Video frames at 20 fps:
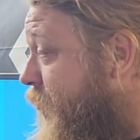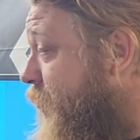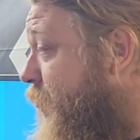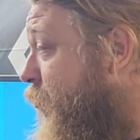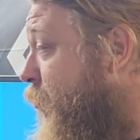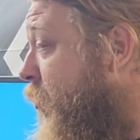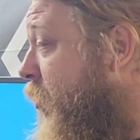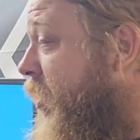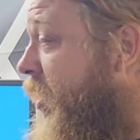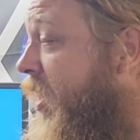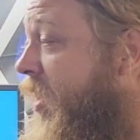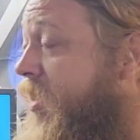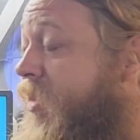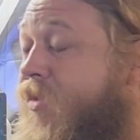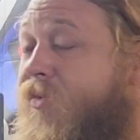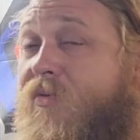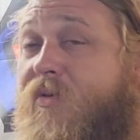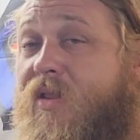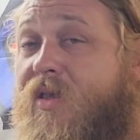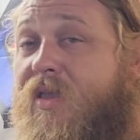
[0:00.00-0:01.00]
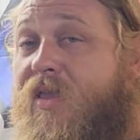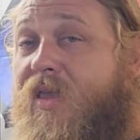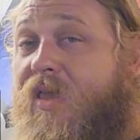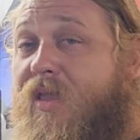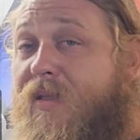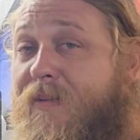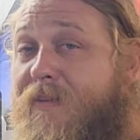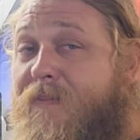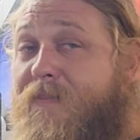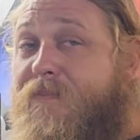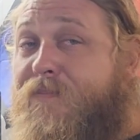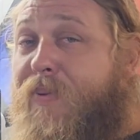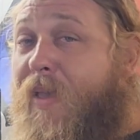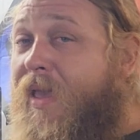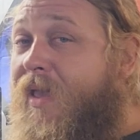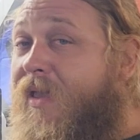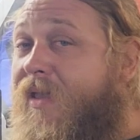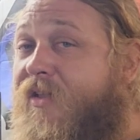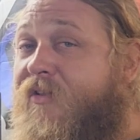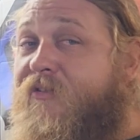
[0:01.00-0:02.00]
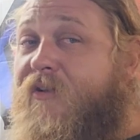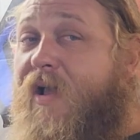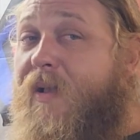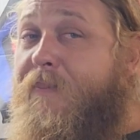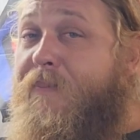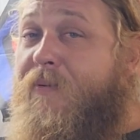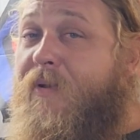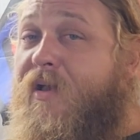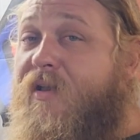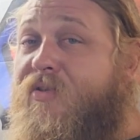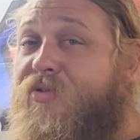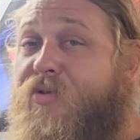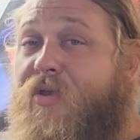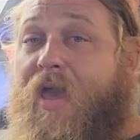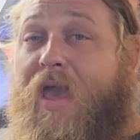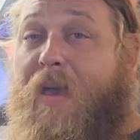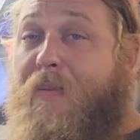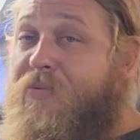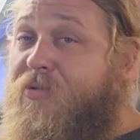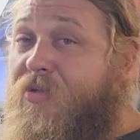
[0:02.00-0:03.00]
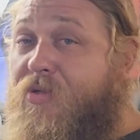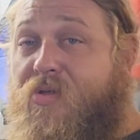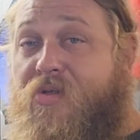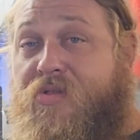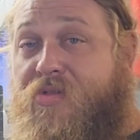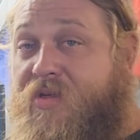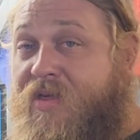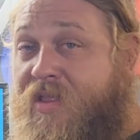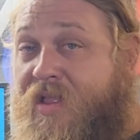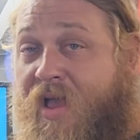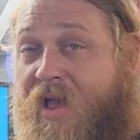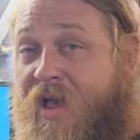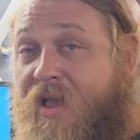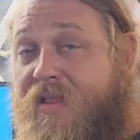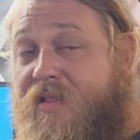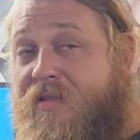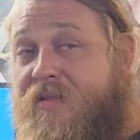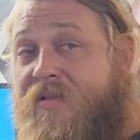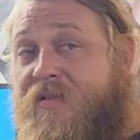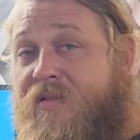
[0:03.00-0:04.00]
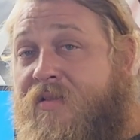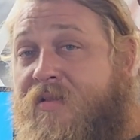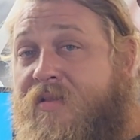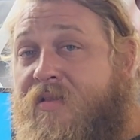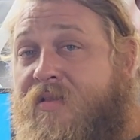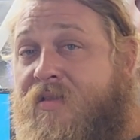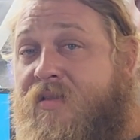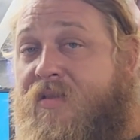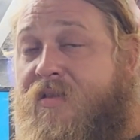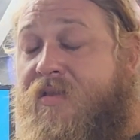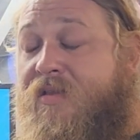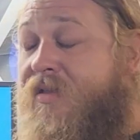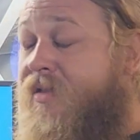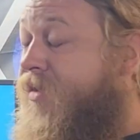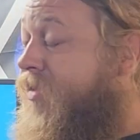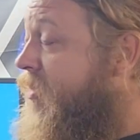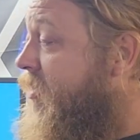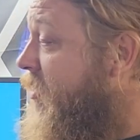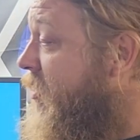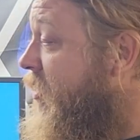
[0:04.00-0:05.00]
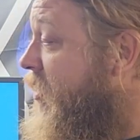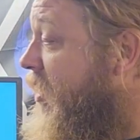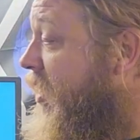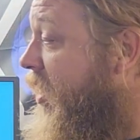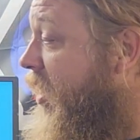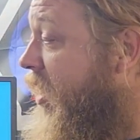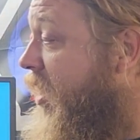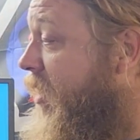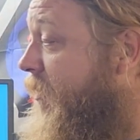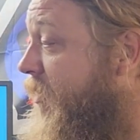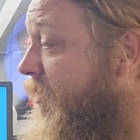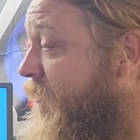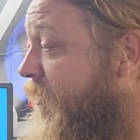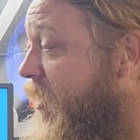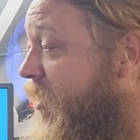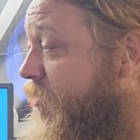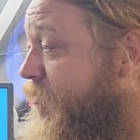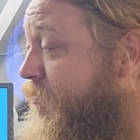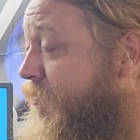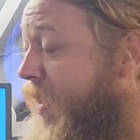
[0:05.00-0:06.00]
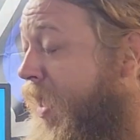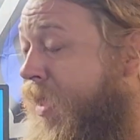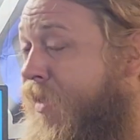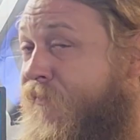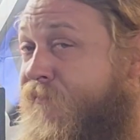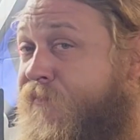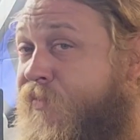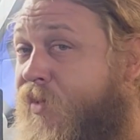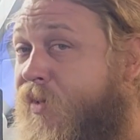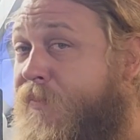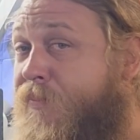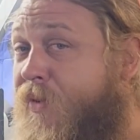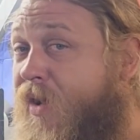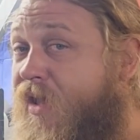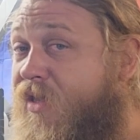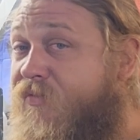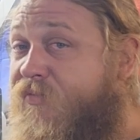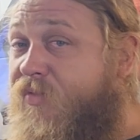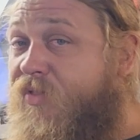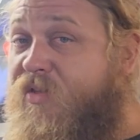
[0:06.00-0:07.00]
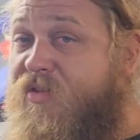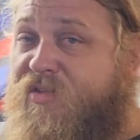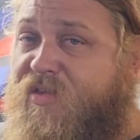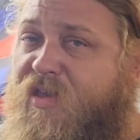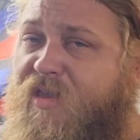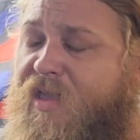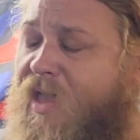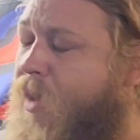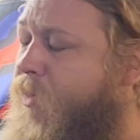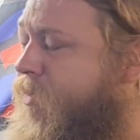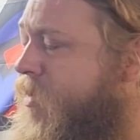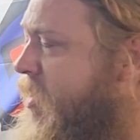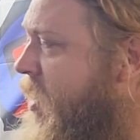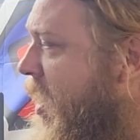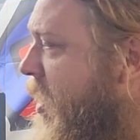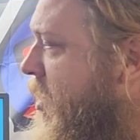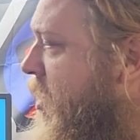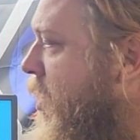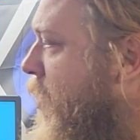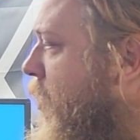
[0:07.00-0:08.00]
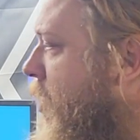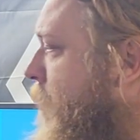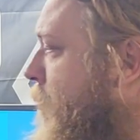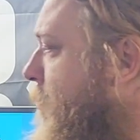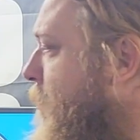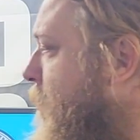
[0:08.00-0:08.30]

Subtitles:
would I do it again paying a truck price? Absolutely not. If I was paying full price for this thing, I would not do it.